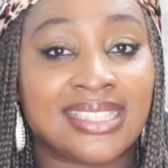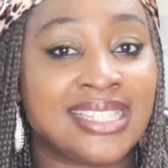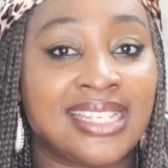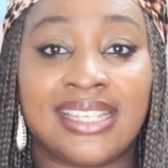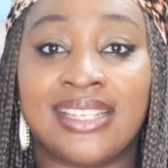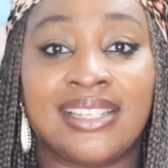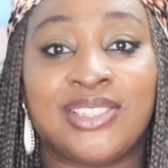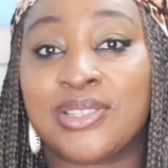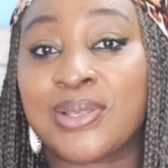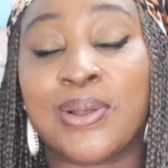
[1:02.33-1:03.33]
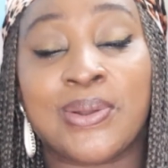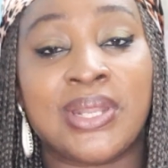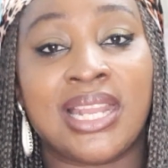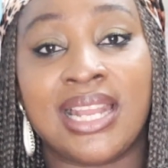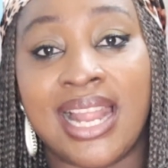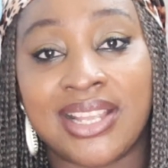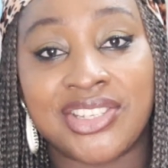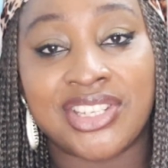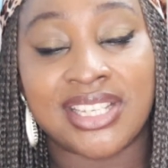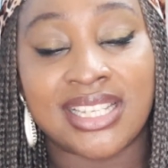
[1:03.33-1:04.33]
the just concluded
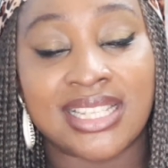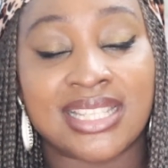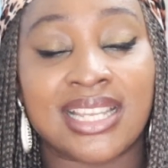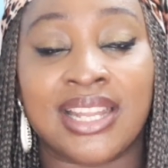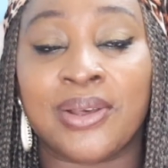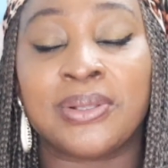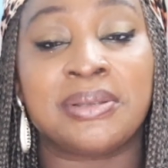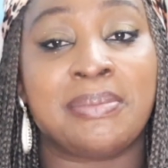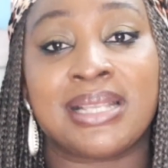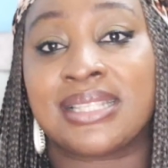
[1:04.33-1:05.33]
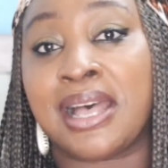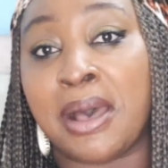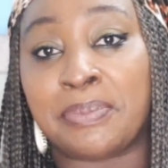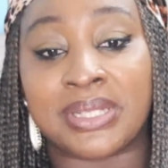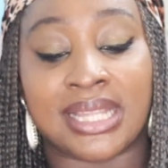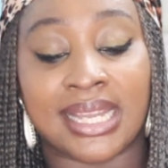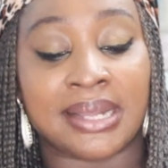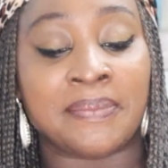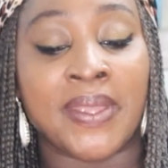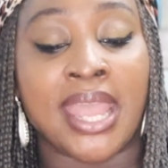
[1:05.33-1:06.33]
elections and all the mess that happened there.
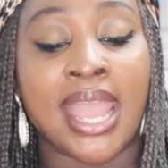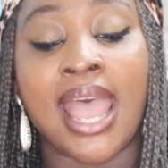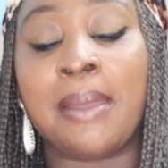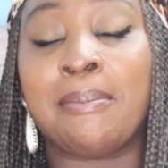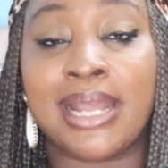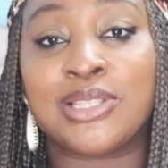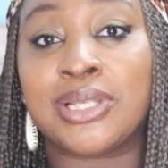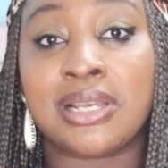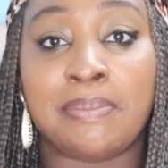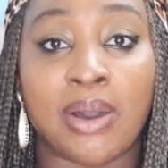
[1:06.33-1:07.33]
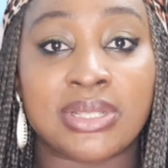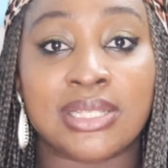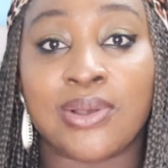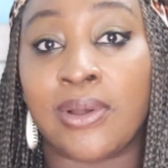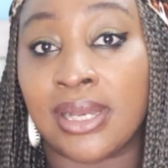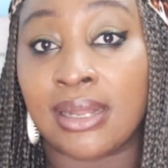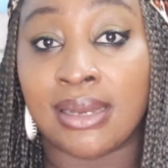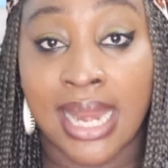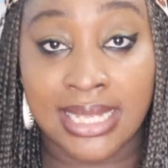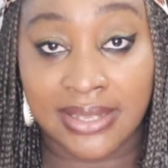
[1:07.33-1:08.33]
I might talk about it on
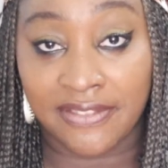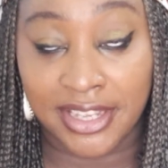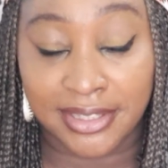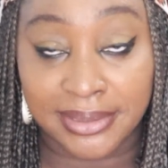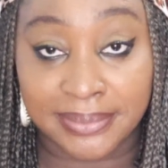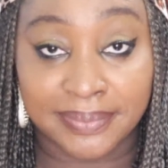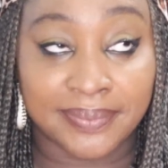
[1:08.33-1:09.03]
Nezerville,